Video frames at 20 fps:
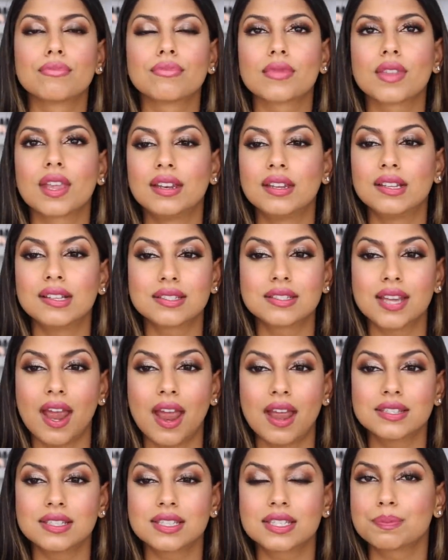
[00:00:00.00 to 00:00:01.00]
an
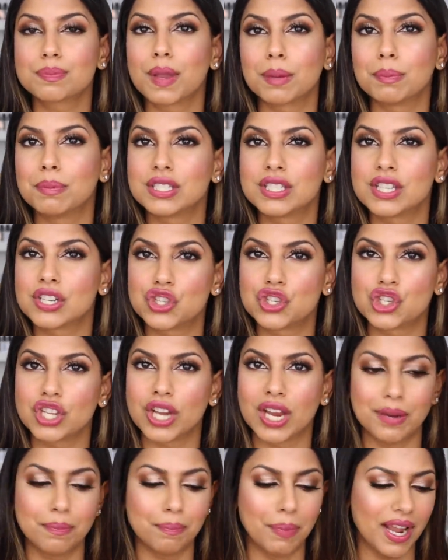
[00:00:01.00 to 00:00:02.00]
intense pigmented
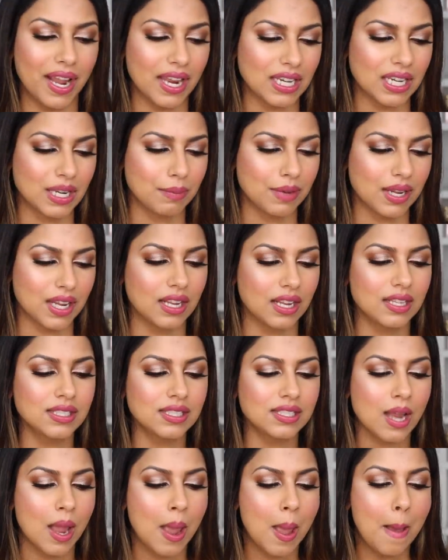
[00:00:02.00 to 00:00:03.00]
shade by any
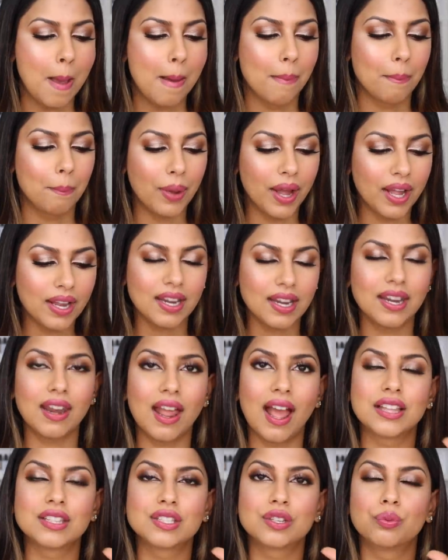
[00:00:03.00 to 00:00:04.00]
means, but it
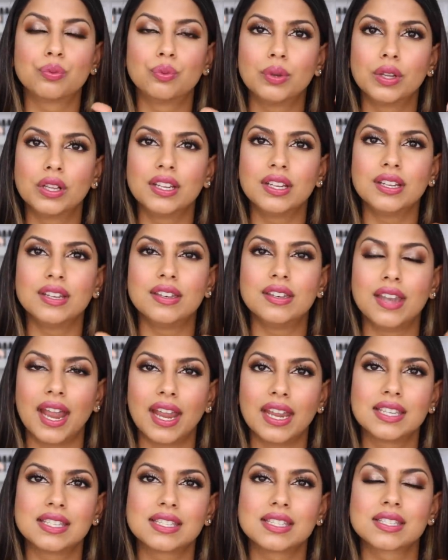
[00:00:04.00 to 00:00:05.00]
adds a really
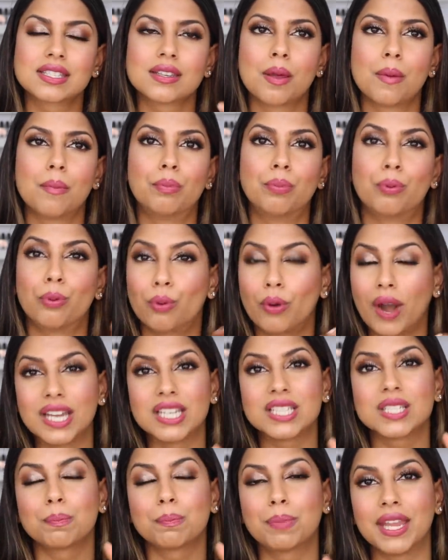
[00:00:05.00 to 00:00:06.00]
nice
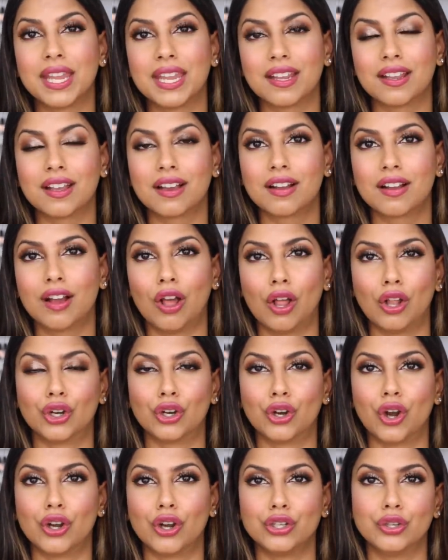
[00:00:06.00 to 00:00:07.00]
bright pink
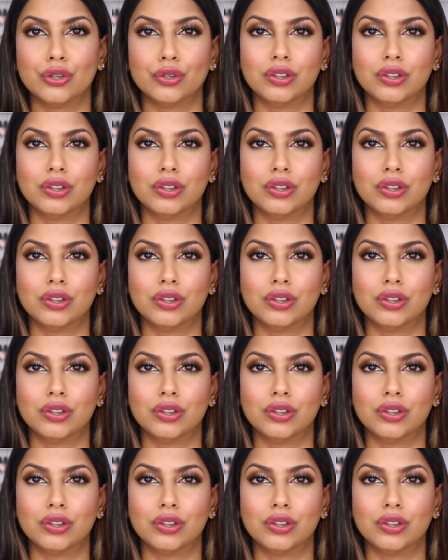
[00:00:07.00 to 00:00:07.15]
color on your